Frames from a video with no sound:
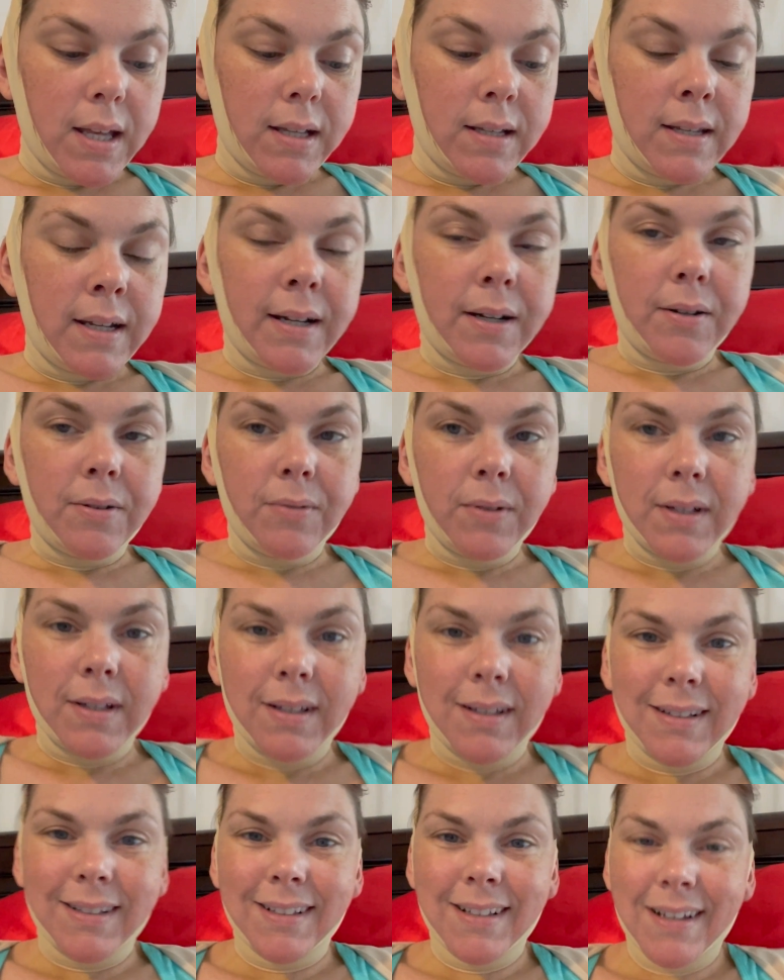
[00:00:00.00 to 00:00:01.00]
Now,
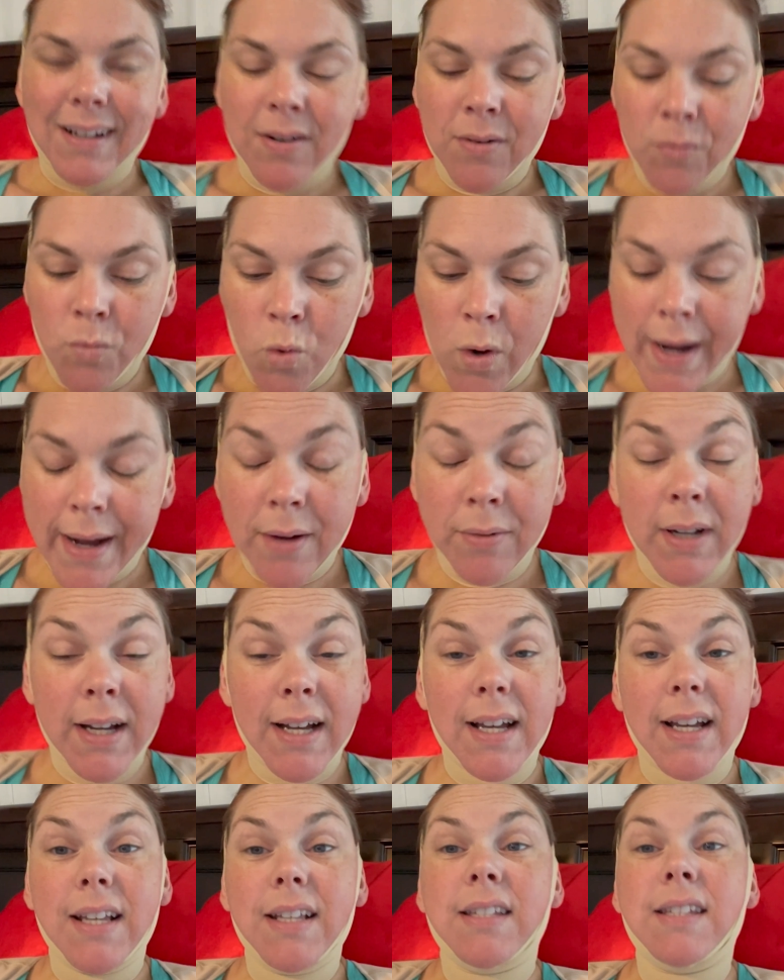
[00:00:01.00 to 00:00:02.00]
wow
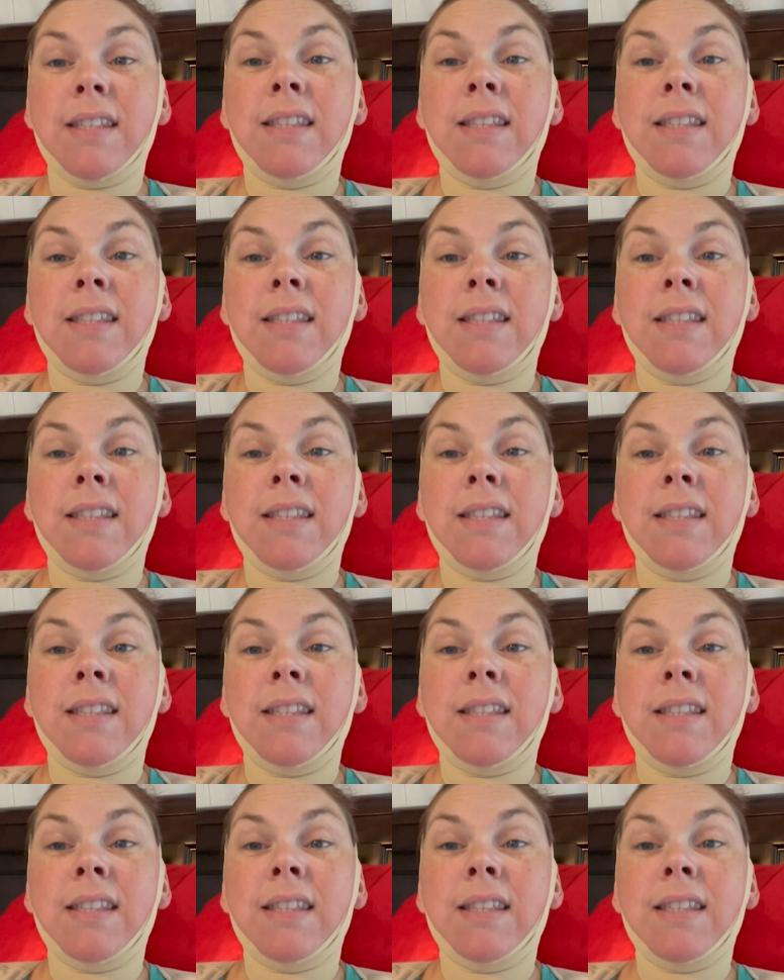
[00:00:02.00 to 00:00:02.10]
guys,